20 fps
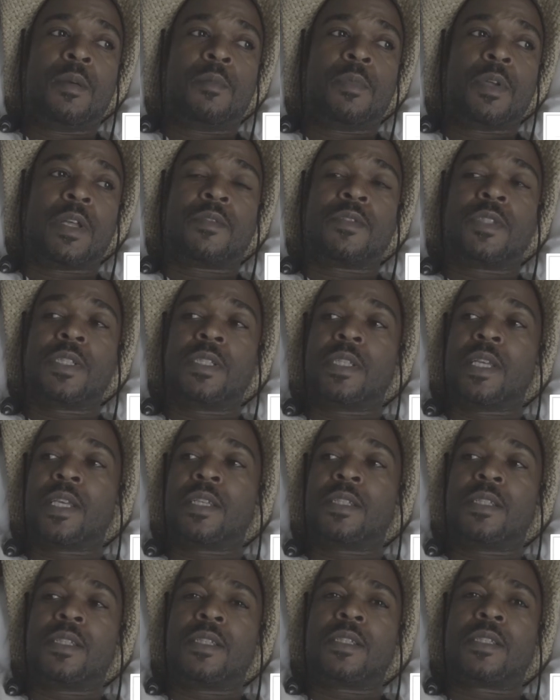But if she
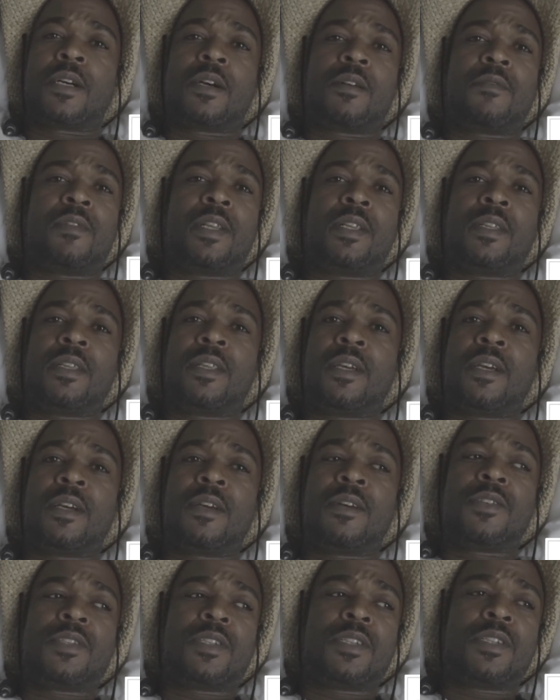thinks she's already
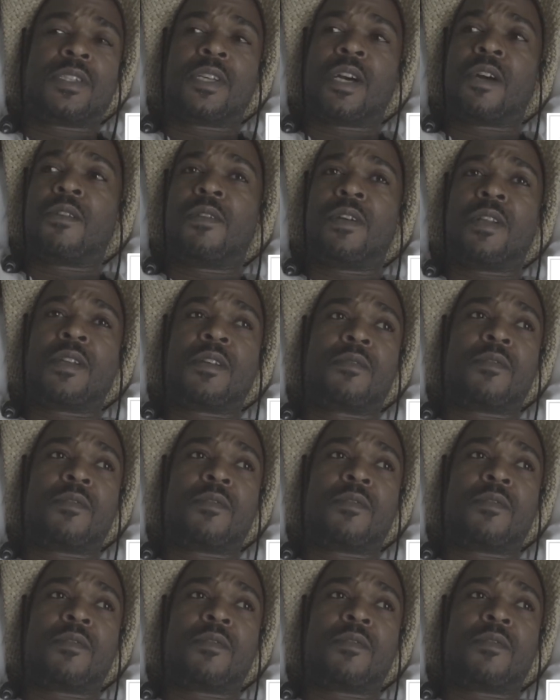there and she's already